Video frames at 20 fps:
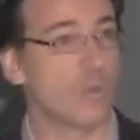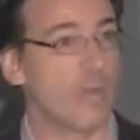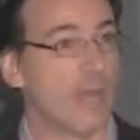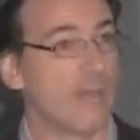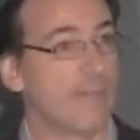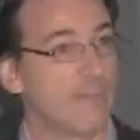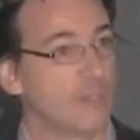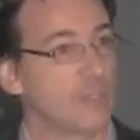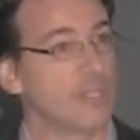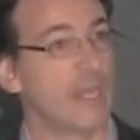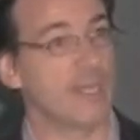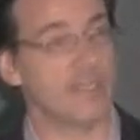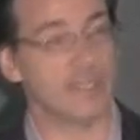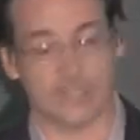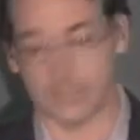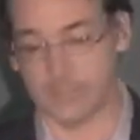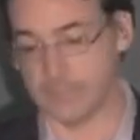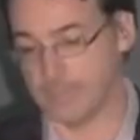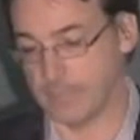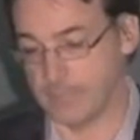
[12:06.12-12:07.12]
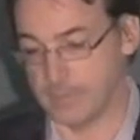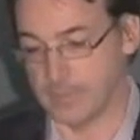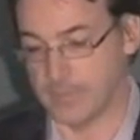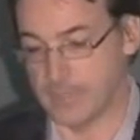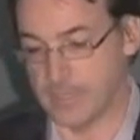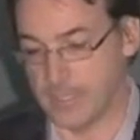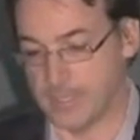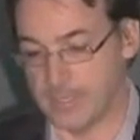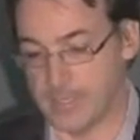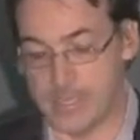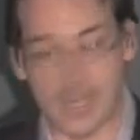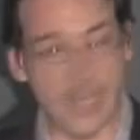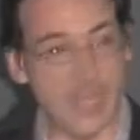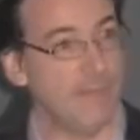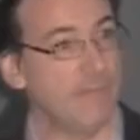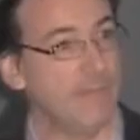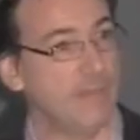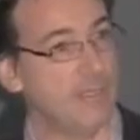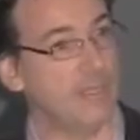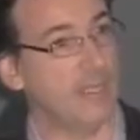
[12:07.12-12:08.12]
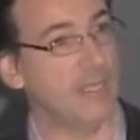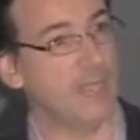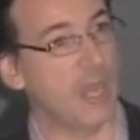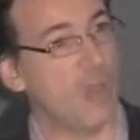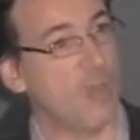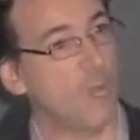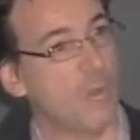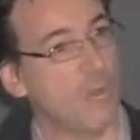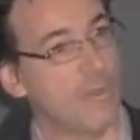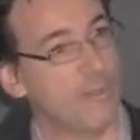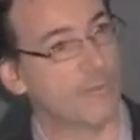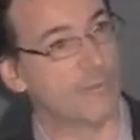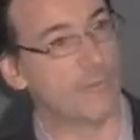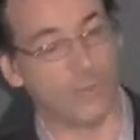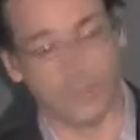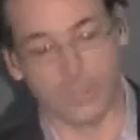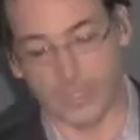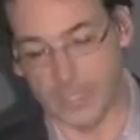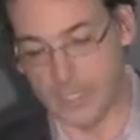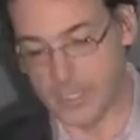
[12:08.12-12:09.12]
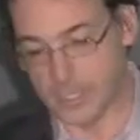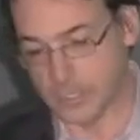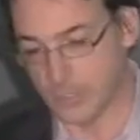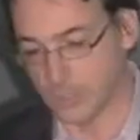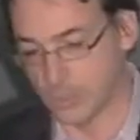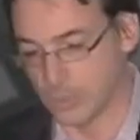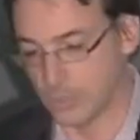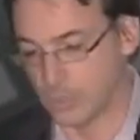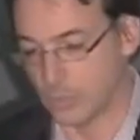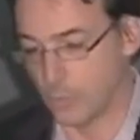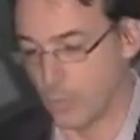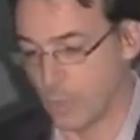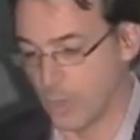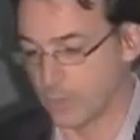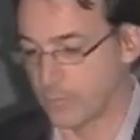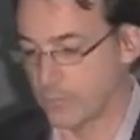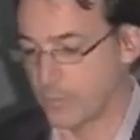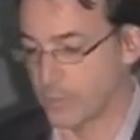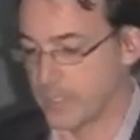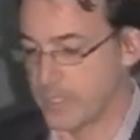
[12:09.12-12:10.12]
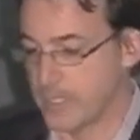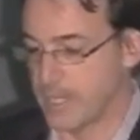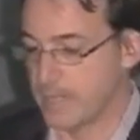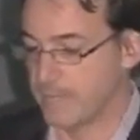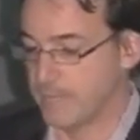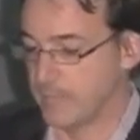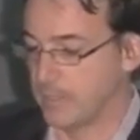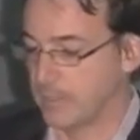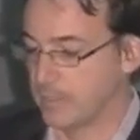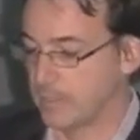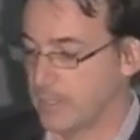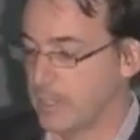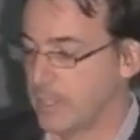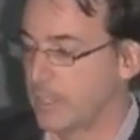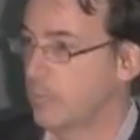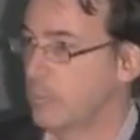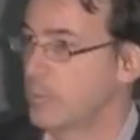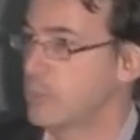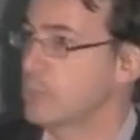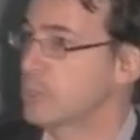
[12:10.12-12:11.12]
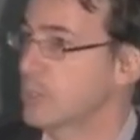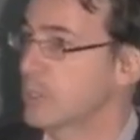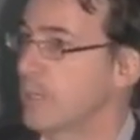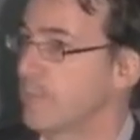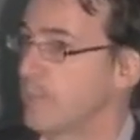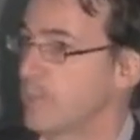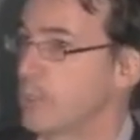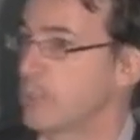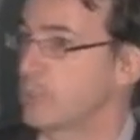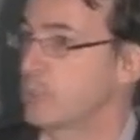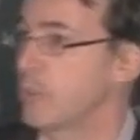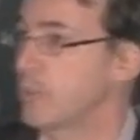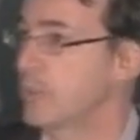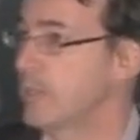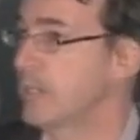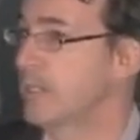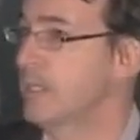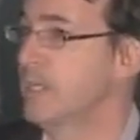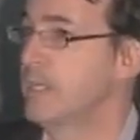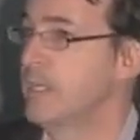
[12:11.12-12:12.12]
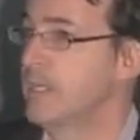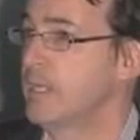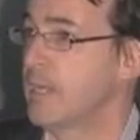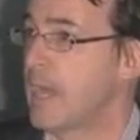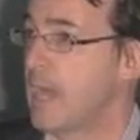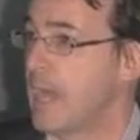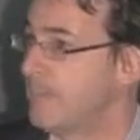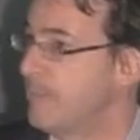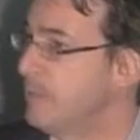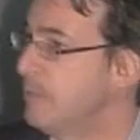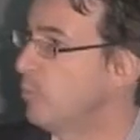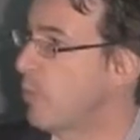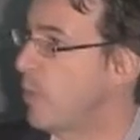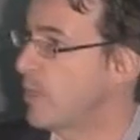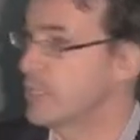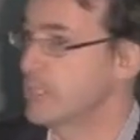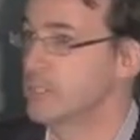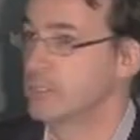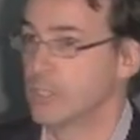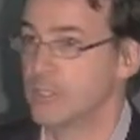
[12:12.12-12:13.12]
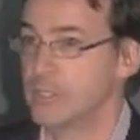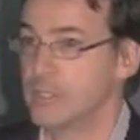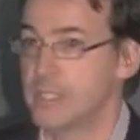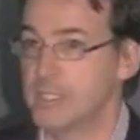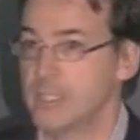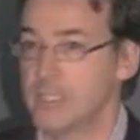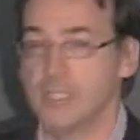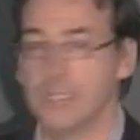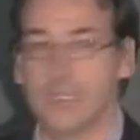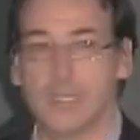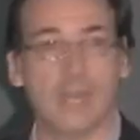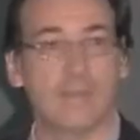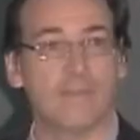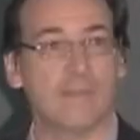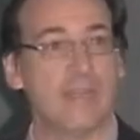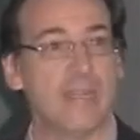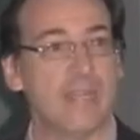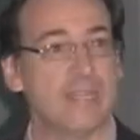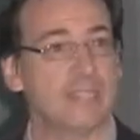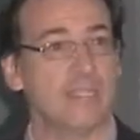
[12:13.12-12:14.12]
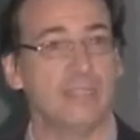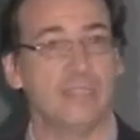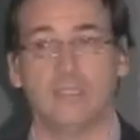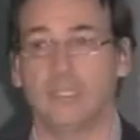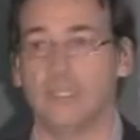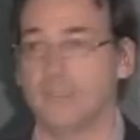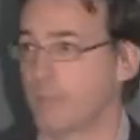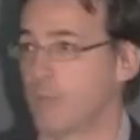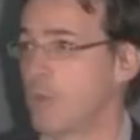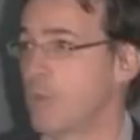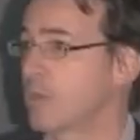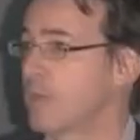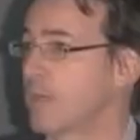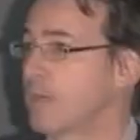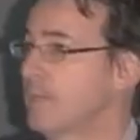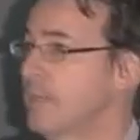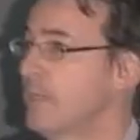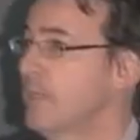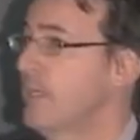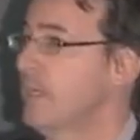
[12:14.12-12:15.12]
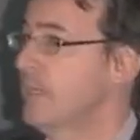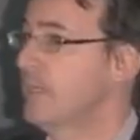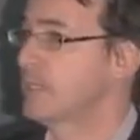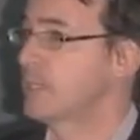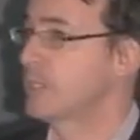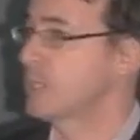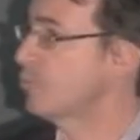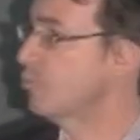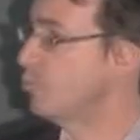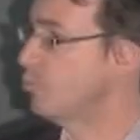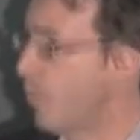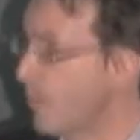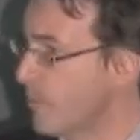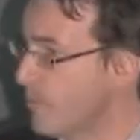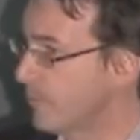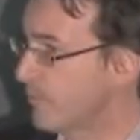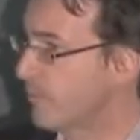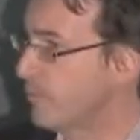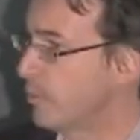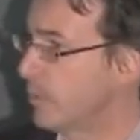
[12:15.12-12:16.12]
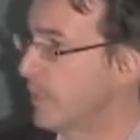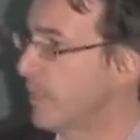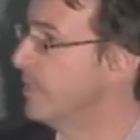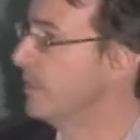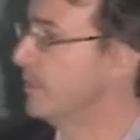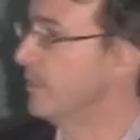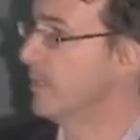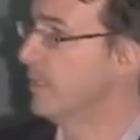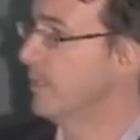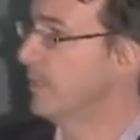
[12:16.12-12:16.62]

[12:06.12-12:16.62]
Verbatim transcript: I also want to advertise the Navy and how wonderful it is to work for the Naval Research Laboratory up in Washington, D.C. They have an S&T program, it's just wonderful.